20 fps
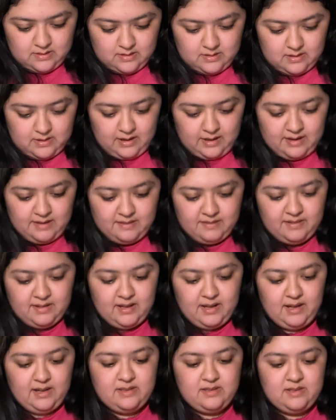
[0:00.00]
Do you have
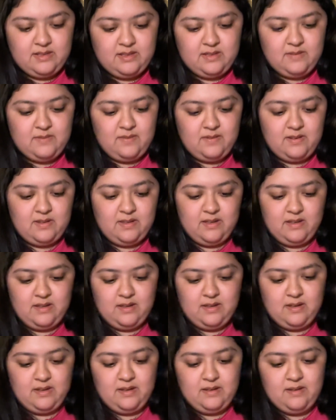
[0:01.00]
cases for
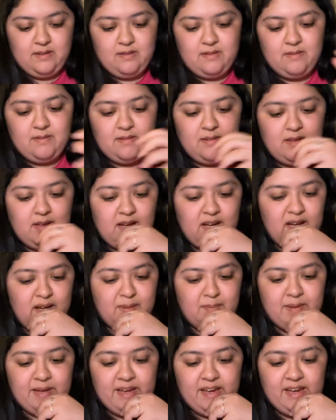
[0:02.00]
the
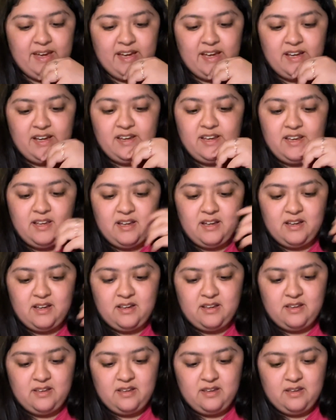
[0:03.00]
iPad,
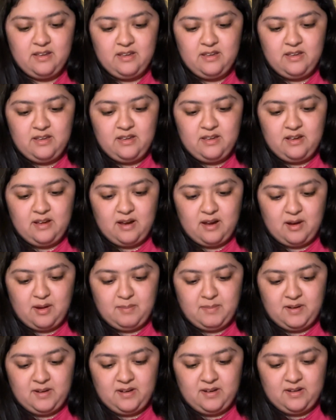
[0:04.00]

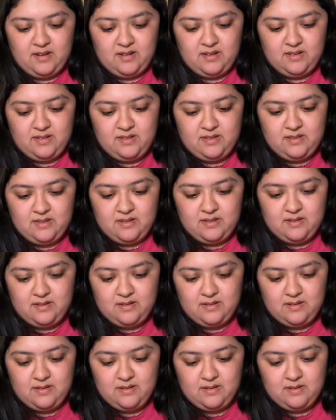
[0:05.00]
AirPods,
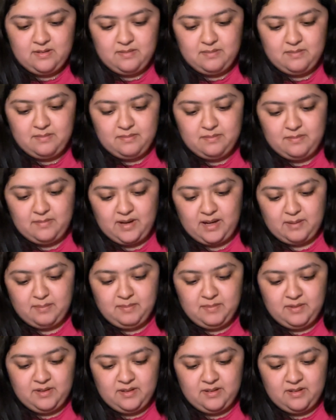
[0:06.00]

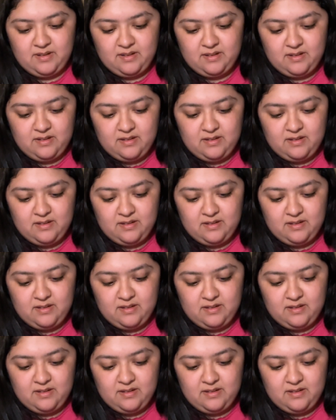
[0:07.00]
MacBook,